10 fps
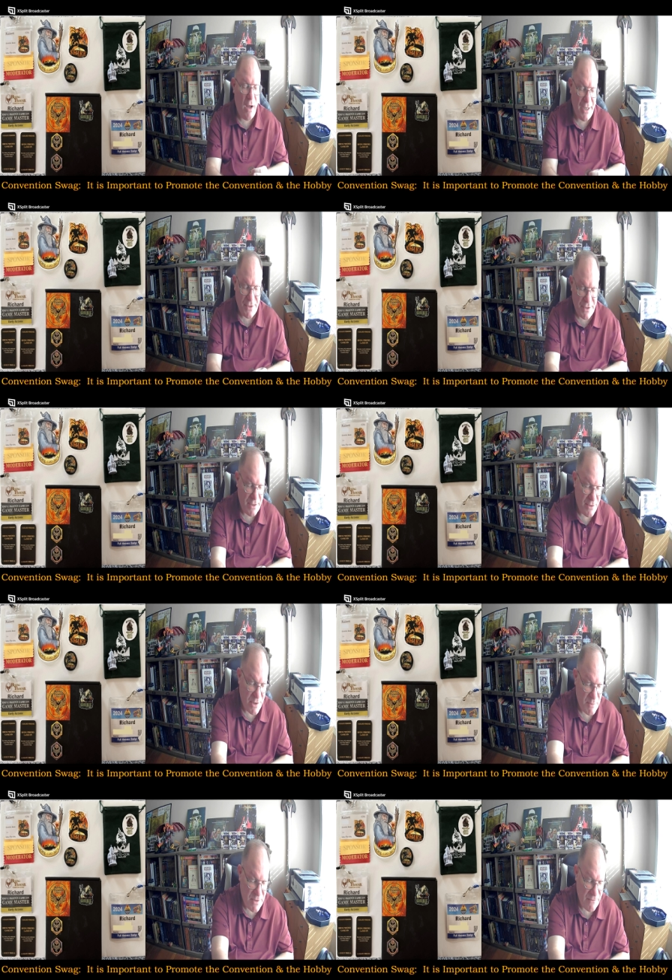it didn't
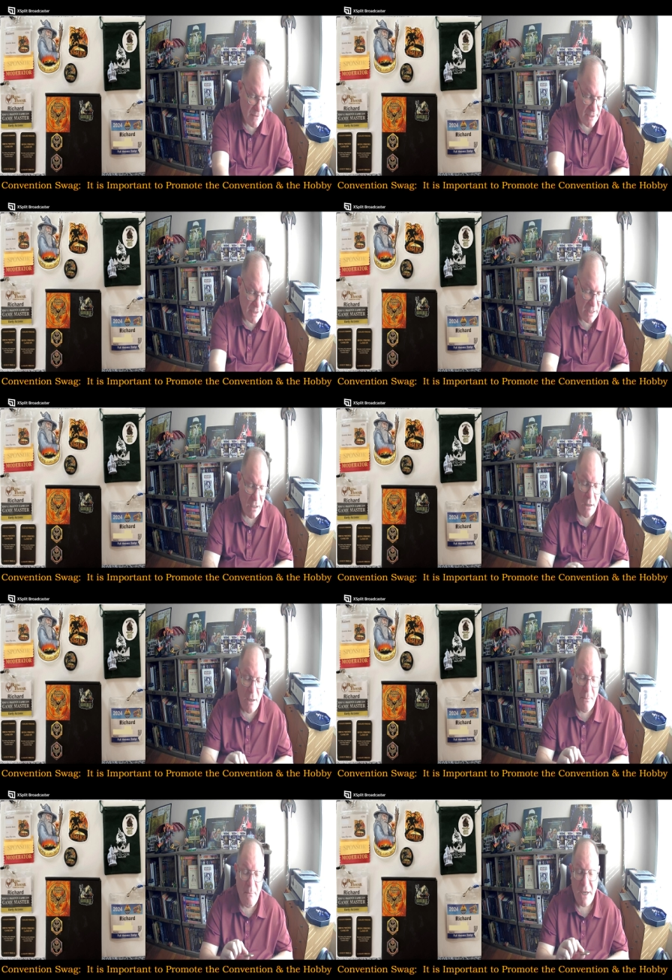specifically
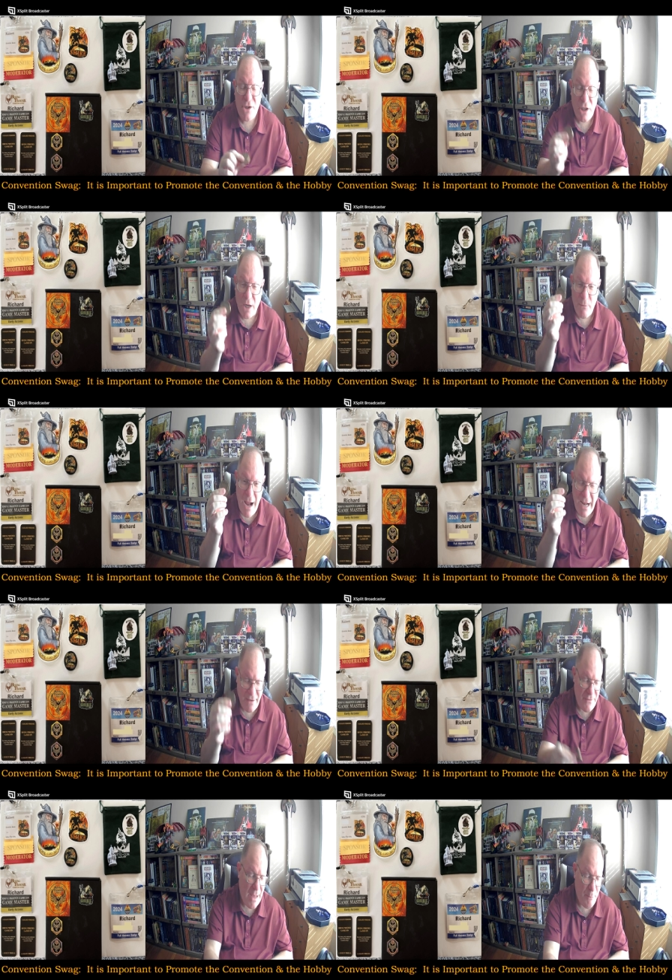mention Iraq
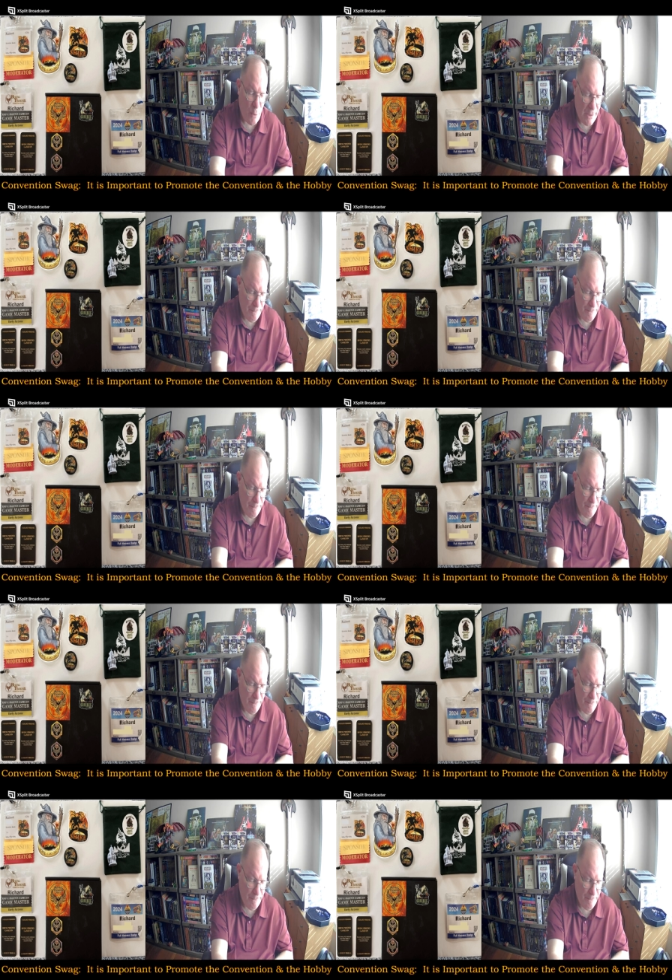at that point.